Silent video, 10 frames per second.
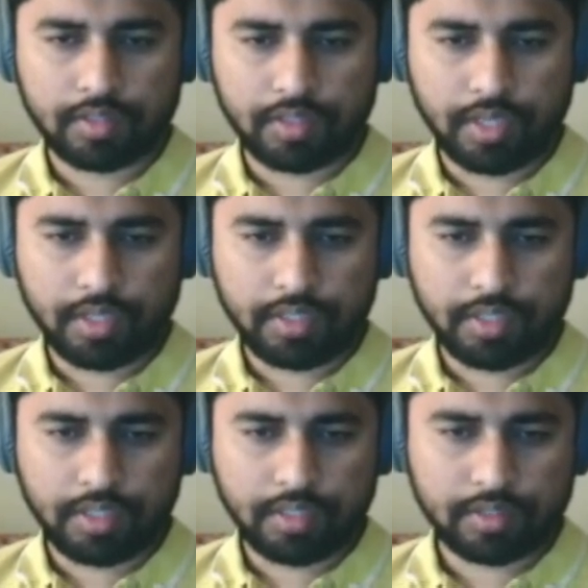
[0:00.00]
That
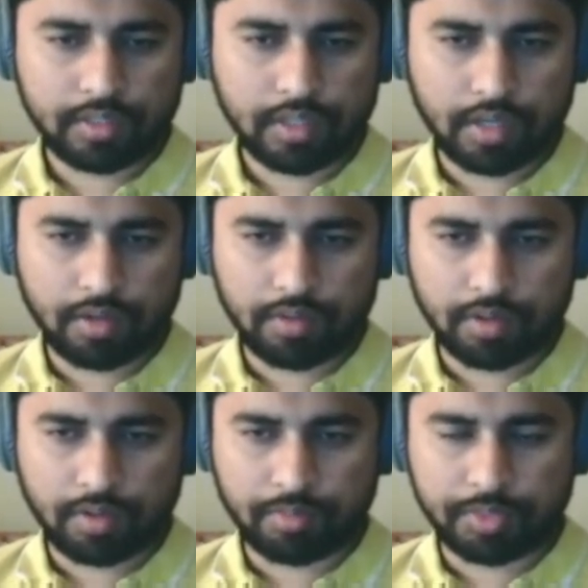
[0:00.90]
is our
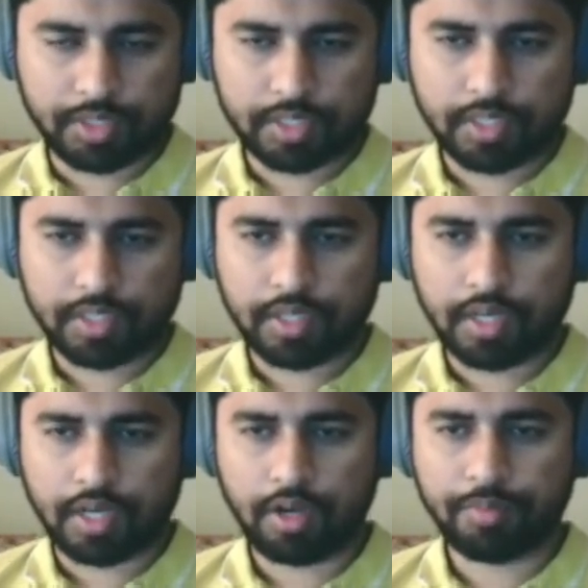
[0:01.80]
object.
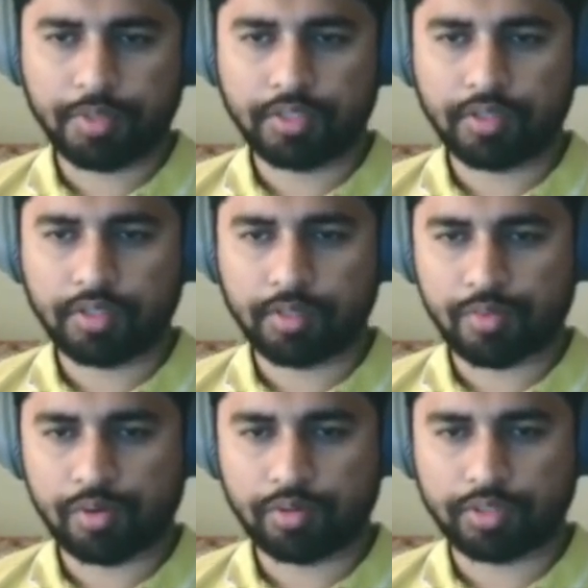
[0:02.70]
I hope you enjoyed the
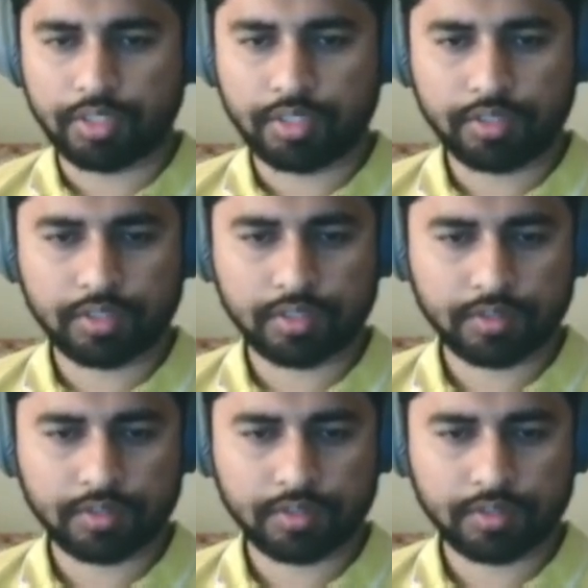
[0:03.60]
process.